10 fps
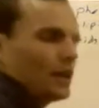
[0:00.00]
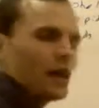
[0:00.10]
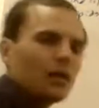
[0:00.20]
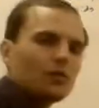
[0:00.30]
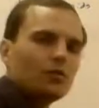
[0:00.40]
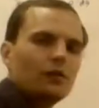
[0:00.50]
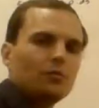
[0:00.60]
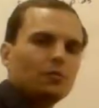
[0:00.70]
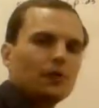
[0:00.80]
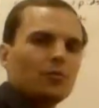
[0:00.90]

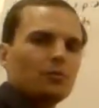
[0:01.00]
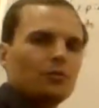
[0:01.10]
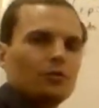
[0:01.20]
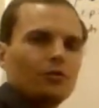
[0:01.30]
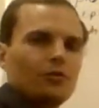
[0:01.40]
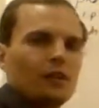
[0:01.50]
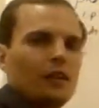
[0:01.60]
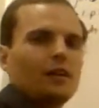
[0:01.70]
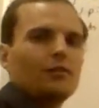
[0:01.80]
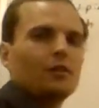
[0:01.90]
Acostanoids play roles
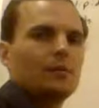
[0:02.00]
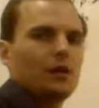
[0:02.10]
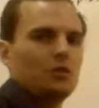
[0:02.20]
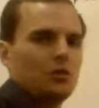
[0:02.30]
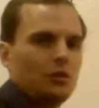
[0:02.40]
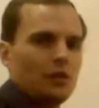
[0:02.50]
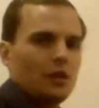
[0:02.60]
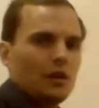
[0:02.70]
in inflammation.